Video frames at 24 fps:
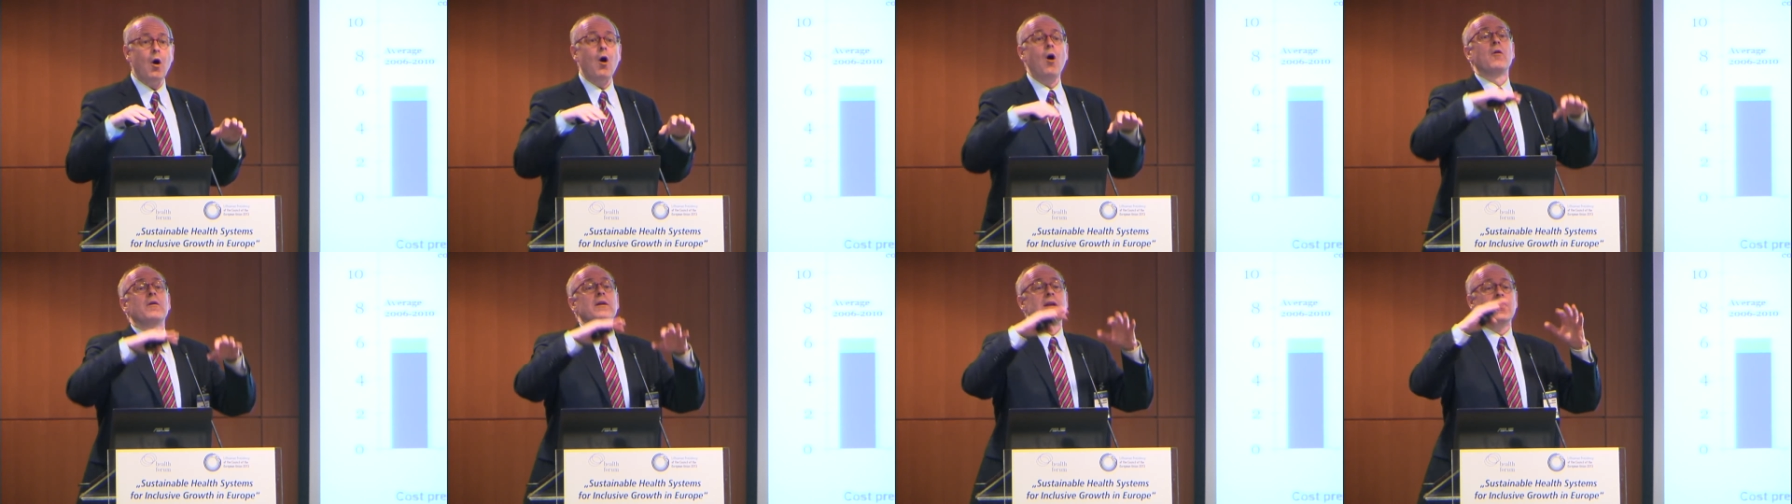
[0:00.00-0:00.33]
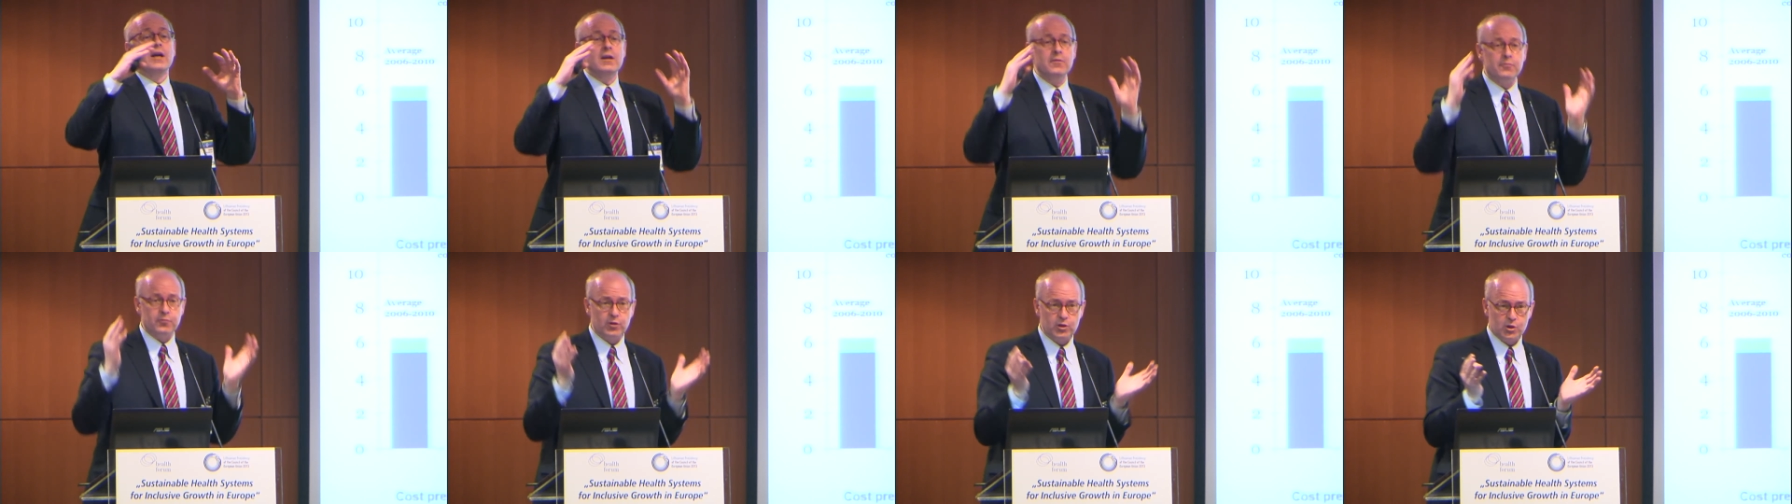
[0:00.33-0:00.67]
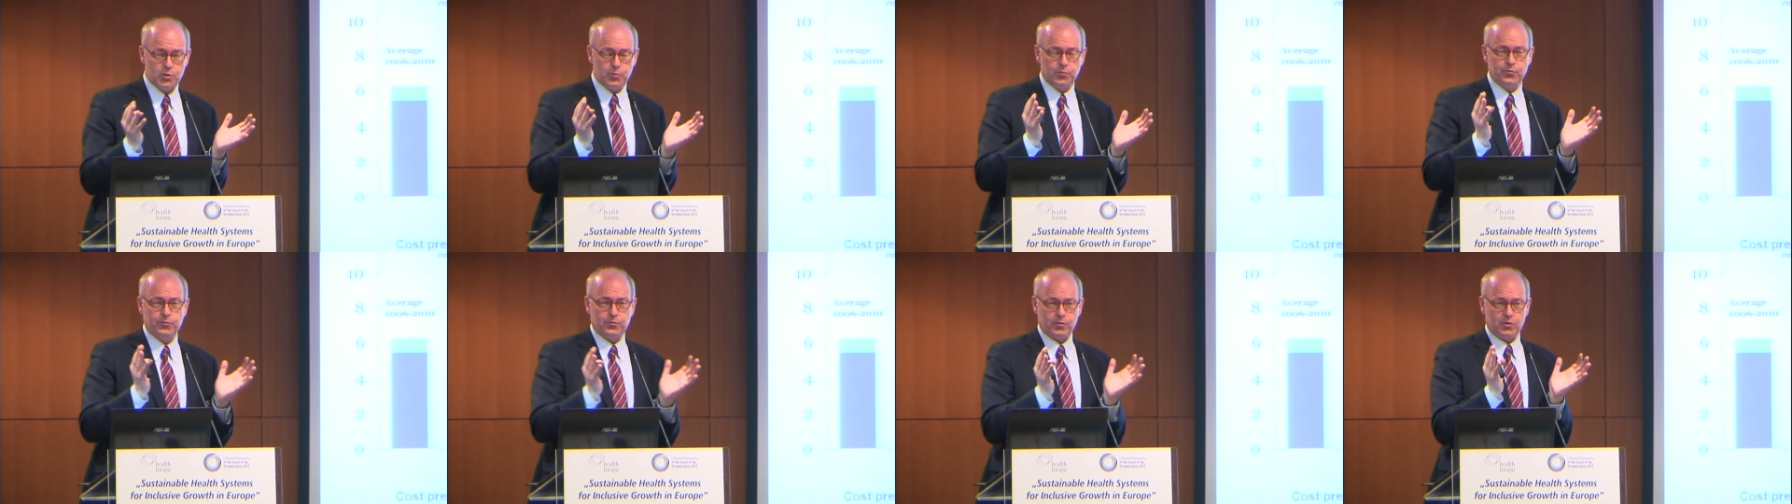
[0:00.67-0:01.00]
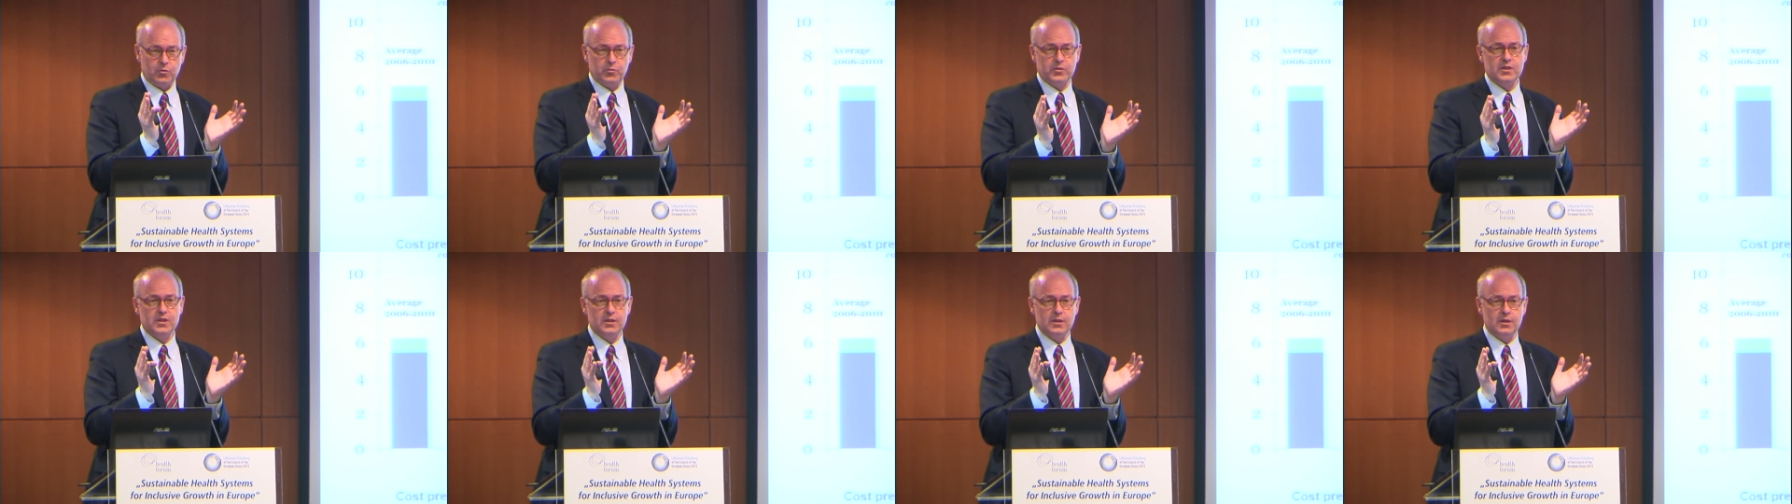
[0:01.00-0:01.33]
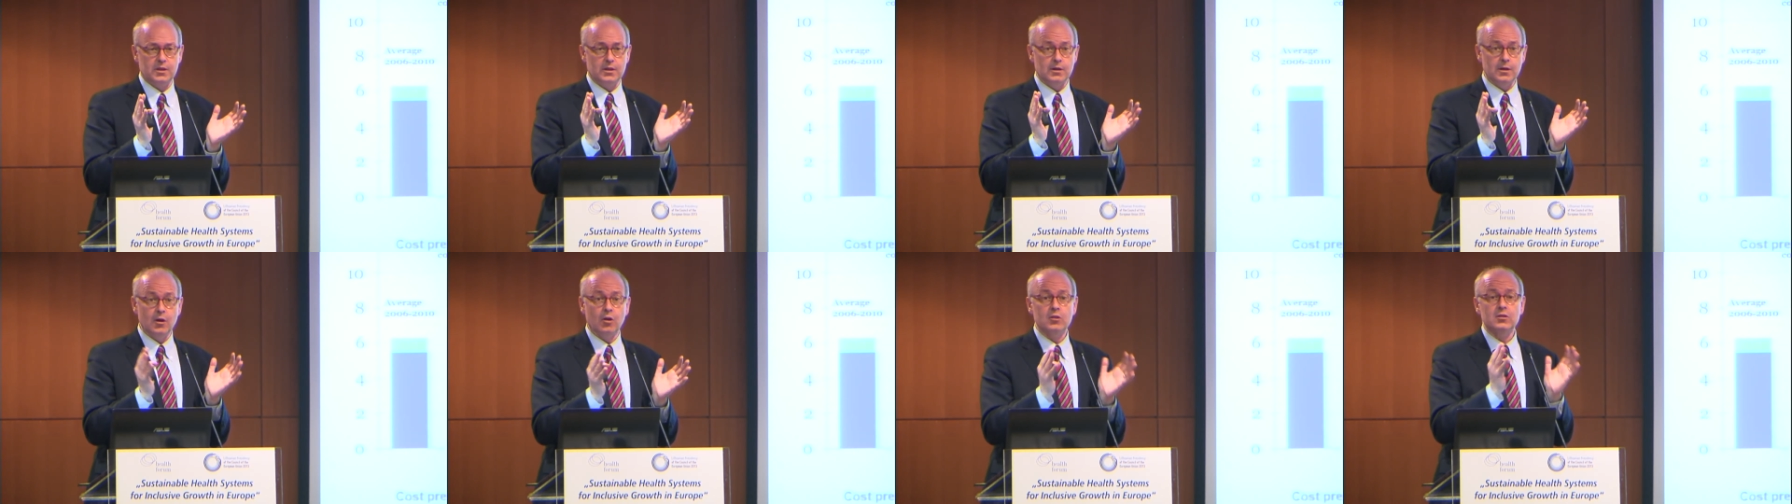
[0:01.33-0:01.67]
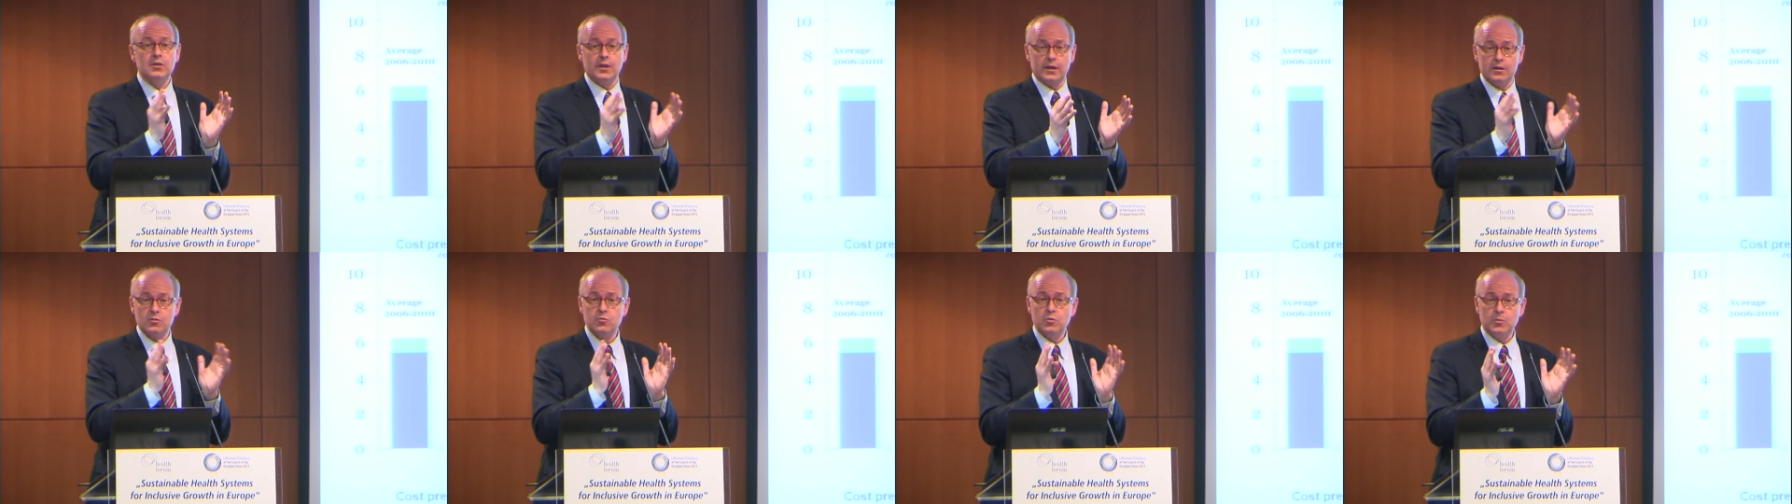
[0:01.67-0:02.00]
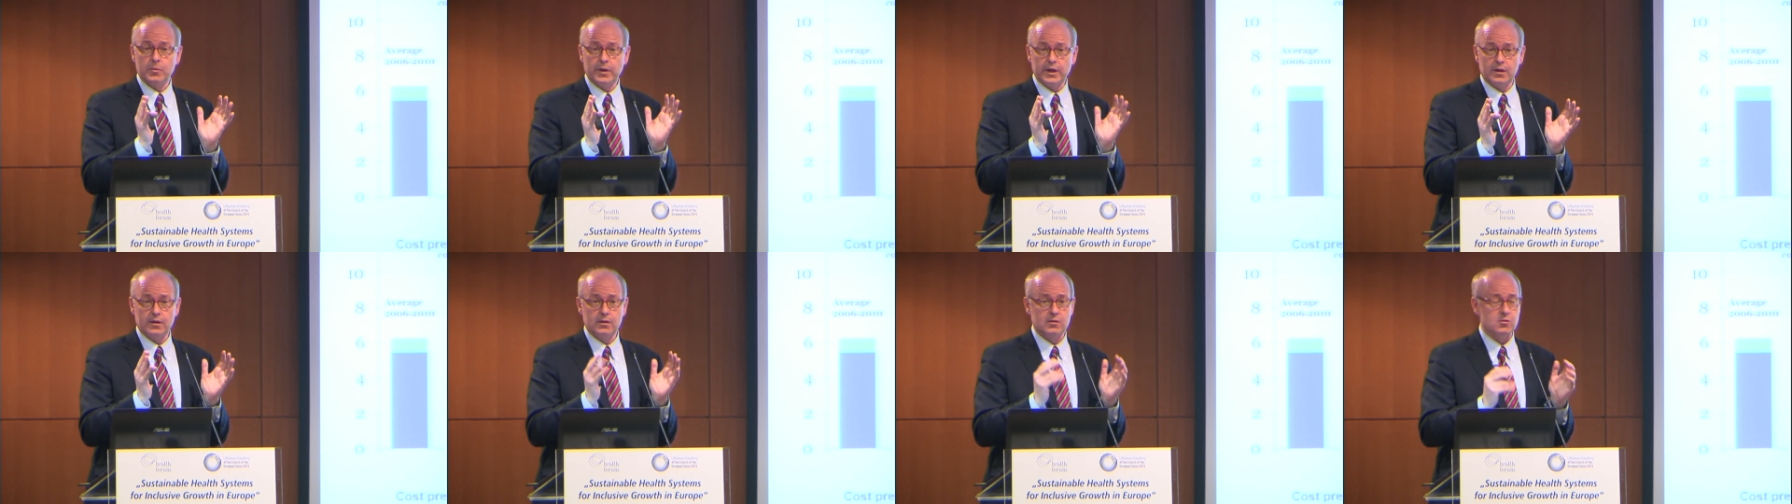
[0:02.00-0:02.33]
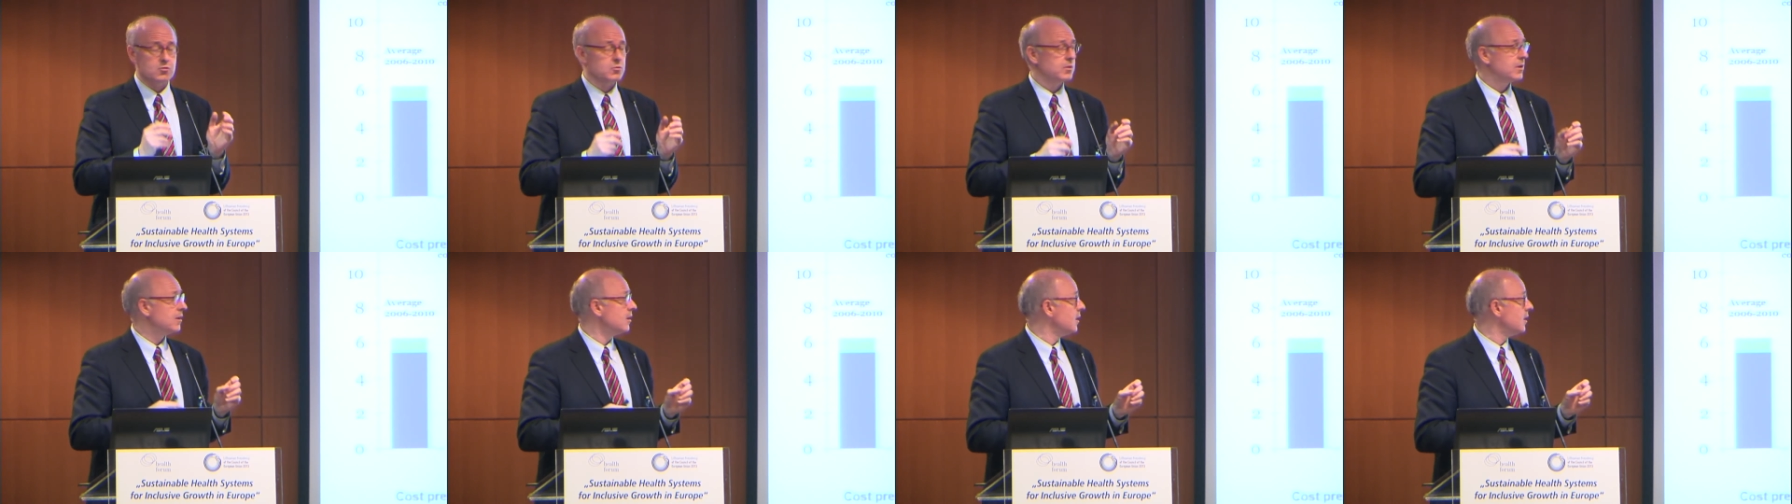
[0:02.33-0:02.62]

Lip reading: on average for the OECD, not country by country.